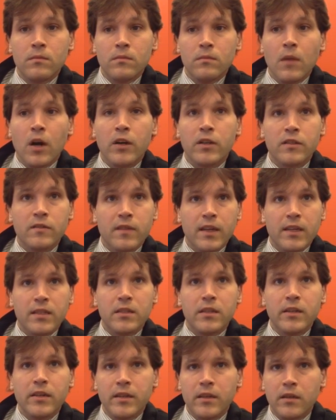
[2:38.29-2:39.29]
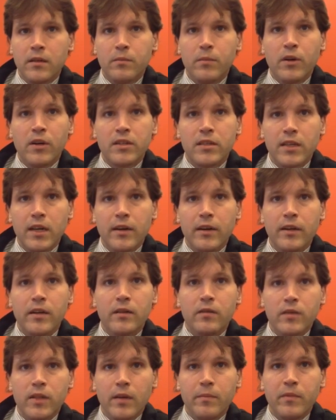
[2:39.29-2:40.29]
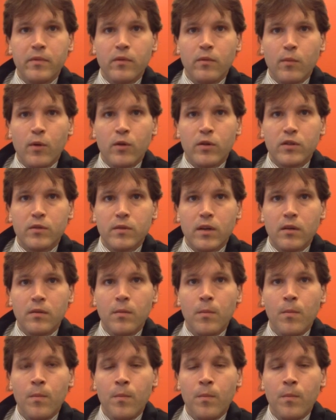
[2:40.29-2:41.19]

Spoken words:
March of next year in the Boston area, or will that be remote as well?